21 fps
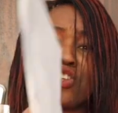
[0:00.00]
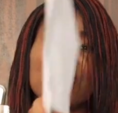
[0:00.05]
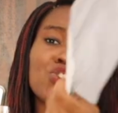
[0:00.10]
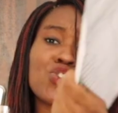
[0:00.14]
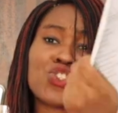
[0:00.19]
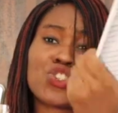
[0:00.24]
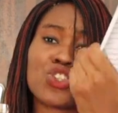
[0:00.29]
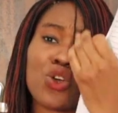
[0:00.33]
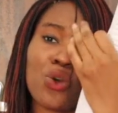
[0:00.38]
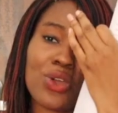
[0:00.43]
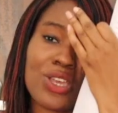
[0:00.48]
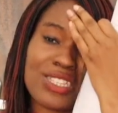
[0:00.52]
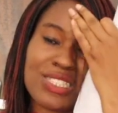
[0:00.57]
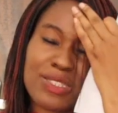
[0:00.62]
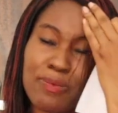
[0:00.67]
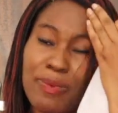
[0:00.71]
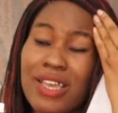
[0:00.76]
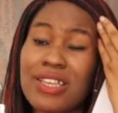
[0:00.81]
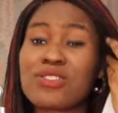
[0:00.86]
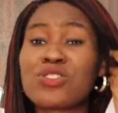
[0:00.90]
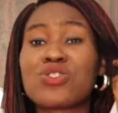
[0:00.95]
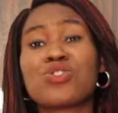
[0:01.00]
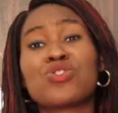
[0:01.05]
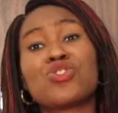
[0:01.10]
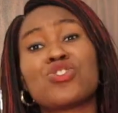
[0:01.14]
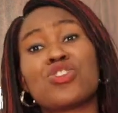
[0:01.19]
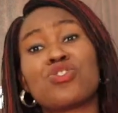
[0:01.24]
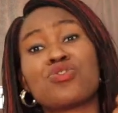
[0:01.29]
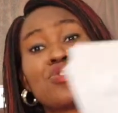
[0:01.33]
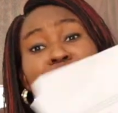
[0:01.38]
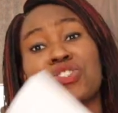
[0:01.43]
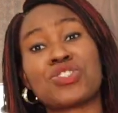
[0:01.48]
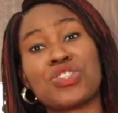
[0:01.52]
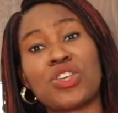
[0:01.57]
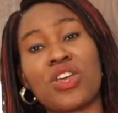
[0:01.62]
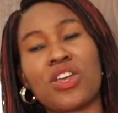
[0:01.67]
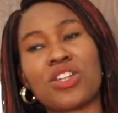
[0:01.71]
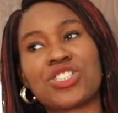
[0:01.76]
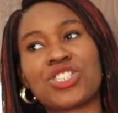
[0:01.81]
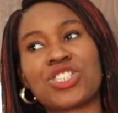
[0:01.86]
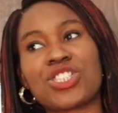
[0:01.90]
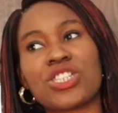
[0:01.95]
So it's best to do your
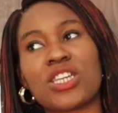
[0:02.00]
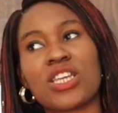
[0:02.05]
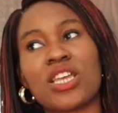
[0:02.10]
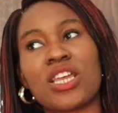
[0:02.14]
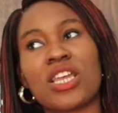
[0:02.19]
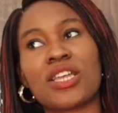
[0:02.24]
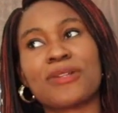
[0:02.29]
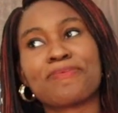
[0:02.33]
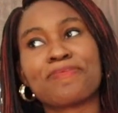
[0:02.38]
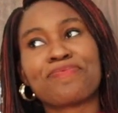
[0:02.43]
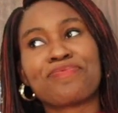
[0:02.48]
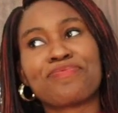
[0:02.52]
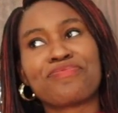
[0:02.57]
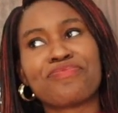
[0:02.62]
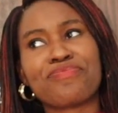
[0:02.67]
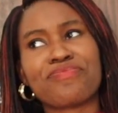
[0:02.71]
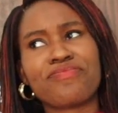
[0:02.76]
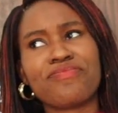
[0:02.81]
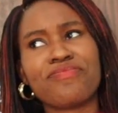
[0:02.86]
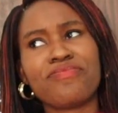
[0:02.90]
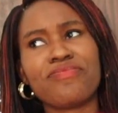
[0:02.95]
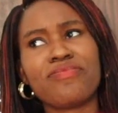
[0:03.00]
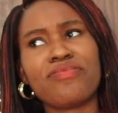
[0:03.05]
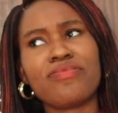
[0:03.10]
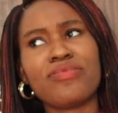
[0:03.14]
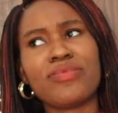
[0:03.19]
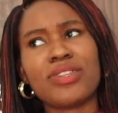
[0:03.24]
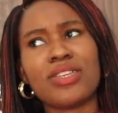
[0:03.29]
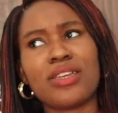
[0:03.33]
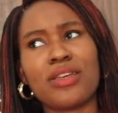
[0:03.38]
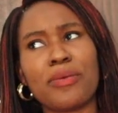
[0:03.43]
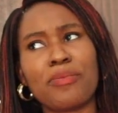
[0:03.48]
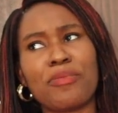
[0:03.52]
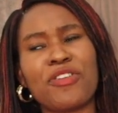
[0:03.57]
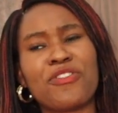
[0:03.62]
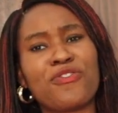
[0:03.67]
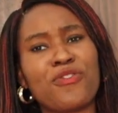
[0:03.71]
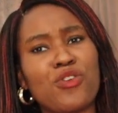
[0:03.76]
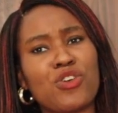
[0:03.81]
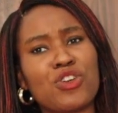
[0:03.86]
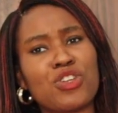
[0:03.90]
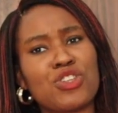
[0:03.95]
research
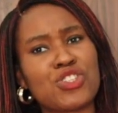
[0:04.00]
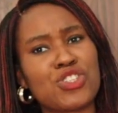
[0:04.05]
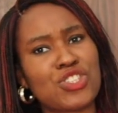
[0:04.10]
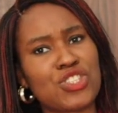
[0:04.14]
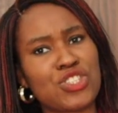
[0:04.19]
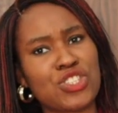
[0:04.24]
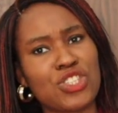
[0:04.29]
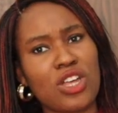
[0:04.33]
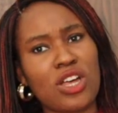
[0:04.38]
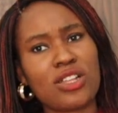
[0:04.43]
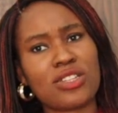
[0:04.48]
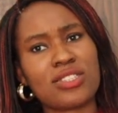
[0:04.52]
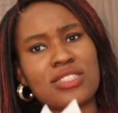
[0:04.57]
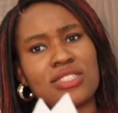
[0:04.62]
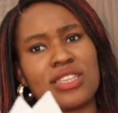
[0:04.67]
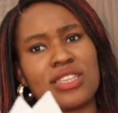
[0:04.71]
before you start